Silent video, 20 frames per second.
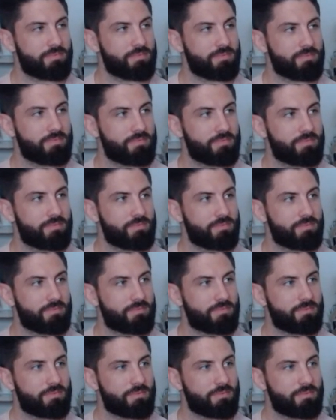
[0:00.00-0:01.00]

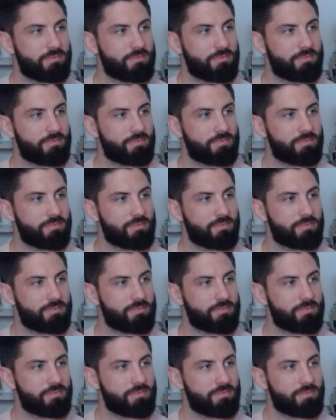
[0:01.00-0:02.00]

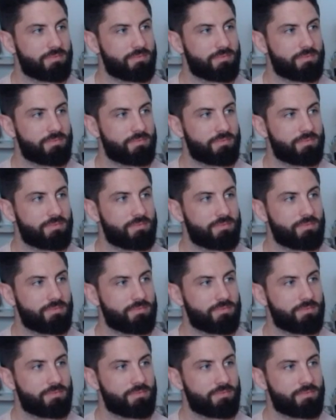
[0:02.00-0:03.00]

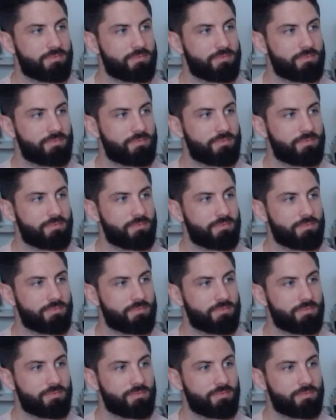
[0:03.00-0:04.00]

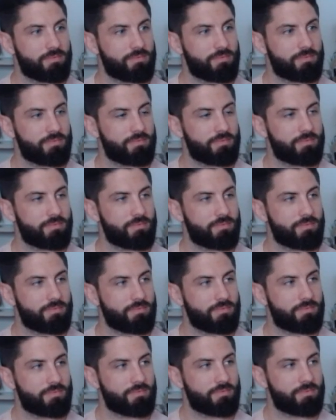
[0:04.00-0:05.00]

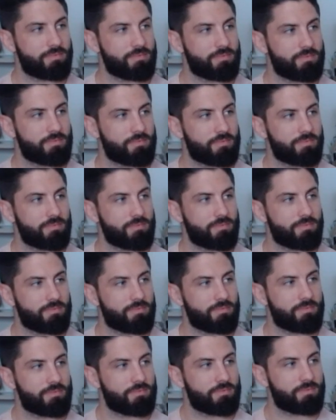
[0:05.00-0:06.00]
The person shown says nothing.